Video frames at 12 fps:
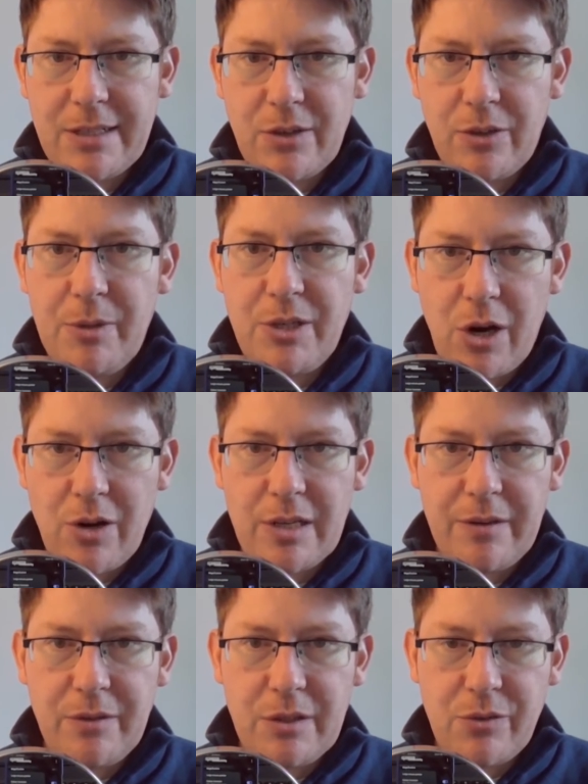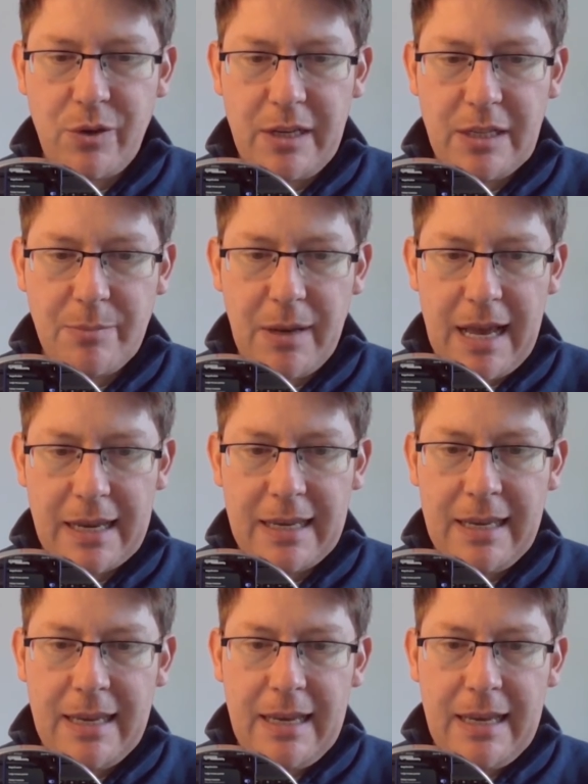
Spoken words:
so the majority of the screen is black.